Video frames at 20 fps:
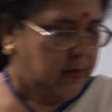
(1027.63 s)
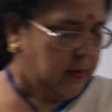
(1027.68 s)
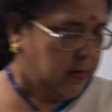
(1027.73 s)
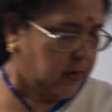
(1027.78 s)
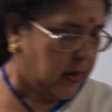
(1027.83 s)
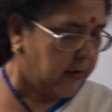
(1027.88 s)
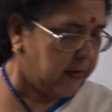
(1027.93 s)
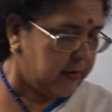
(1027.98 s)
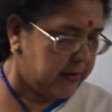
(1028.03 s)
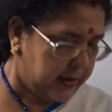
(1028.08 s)

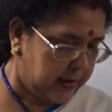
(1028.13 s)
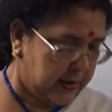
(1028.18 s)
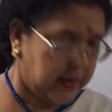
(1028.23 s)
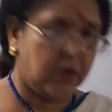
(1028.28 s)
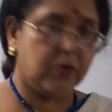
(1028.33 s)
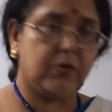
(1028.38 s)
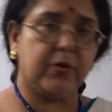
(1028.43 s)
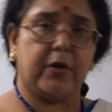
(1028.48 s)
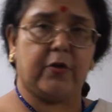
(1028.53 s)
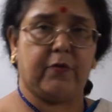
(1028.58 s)
I will read
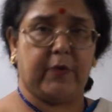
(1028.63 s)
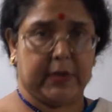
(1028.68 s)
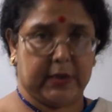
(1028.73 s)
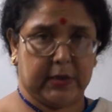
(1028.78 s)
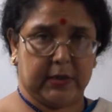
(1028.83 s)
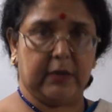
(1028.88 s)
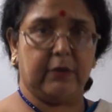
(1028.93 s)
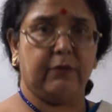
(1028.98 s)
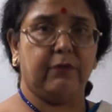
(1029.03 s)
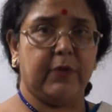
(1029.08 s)
out the
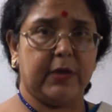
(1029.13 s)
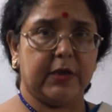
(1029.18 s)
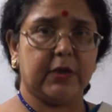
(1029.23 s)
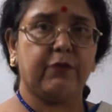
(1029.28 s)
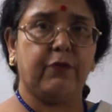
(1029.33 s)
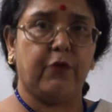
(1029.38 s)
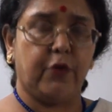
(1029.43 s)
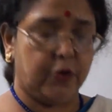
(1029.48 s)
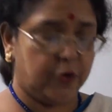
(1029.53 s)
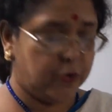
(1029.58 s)
question first
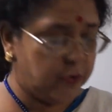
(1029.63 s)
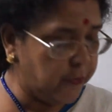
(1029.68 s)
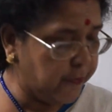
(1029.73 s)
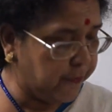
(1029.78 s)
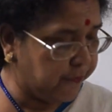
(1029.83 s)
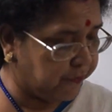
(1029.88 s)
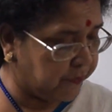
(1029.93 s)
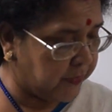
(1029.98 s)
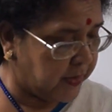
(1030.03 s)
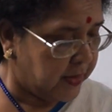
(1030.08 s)
for you.
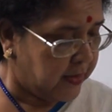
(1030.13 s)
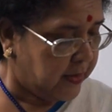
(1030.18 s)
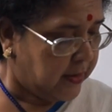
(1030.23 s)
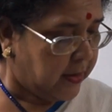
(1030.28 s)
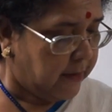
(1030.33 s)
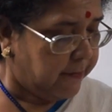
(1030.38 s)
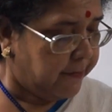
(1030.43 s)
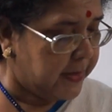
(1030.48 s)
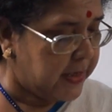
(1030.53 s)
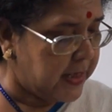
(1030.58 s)

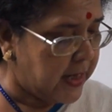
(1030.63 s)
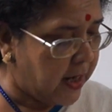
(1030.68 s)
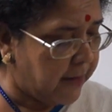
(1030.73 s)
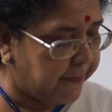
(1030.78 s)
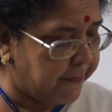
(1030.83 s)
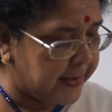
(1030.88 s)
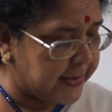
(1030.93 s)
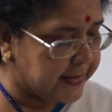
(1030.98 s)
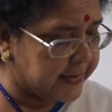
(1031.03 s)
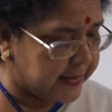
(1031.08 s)
Priya
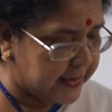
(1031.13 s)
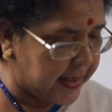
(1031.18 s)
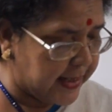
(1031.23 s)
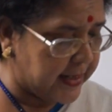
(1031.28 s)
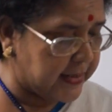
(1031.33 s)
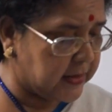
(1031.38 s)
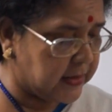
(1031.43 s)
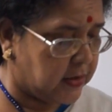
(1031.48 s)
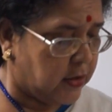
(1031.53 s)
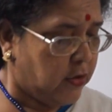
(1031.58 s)

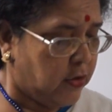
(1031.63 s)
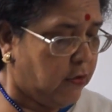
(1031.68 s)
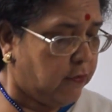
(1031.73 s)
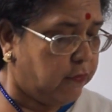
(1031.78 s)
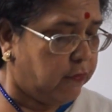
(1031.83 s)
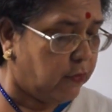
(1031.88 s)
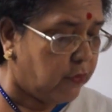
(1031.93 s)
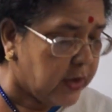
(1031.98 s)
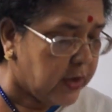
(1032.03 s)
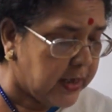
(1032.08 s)
purchased
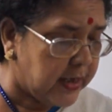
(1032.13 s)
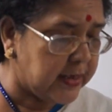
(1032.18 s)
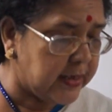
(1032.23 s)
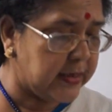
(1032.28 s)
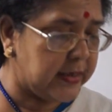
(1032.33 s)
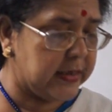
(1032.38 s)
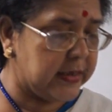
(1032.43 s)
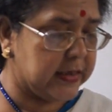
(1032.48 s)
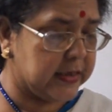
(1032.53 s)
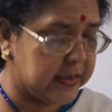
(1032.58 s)

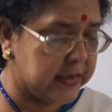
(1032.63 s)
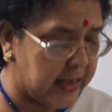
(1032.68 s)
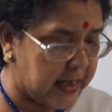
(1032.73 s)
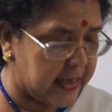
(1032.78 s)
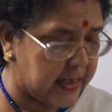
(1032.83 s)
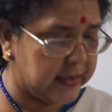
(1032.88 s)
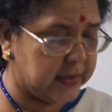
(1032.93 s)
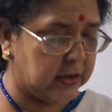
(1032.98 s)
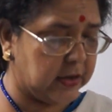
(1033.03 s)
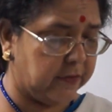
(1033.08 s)
400
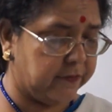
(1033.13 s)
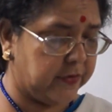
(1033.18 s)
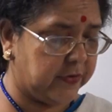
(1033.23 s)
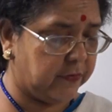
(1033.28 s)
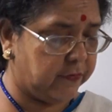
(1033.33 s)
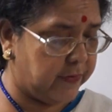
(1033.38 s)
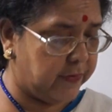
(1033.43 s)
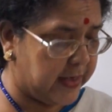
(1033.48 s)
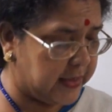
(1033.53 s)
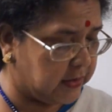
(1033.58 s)
shares of the
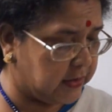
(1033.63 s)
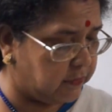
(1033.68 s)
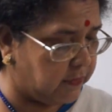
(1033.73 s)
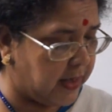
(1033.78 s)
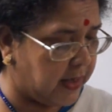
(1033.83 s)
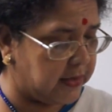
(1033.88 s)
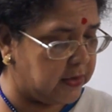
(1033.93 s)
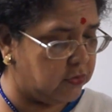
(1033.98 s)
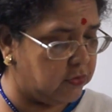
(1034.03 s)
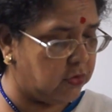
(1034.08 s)
face
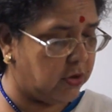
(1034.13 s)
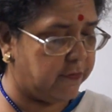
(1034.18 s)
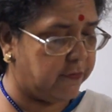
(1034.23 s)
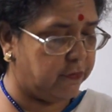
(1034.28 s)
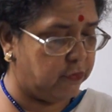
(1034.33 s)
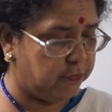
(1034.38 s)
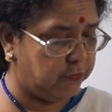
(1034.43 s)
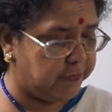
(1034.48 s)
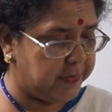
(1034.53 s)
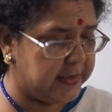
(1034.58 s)
value of
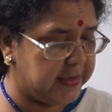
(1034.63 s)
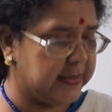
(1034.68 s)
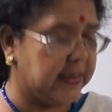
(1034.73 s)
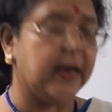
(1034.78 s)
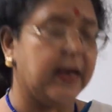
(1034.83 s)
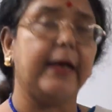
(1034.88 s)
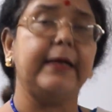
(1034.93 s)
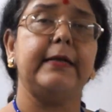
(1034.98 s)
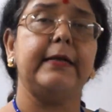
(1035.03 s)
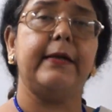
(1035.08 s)
rupees
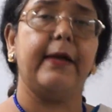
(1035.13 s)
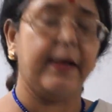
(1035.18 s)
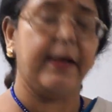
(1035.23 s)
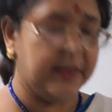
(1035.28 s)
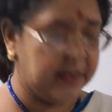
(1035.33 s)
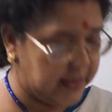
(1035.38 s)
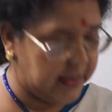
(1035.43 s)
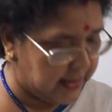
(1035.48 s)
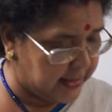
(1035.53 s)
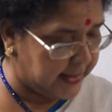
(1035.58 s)

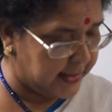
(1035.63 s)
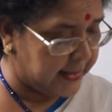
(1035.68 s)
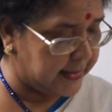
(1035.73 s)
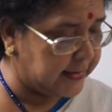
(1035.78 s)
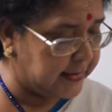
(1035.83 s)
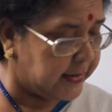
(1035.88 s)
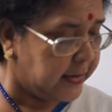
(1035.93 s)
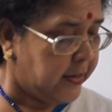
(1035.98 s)
100 each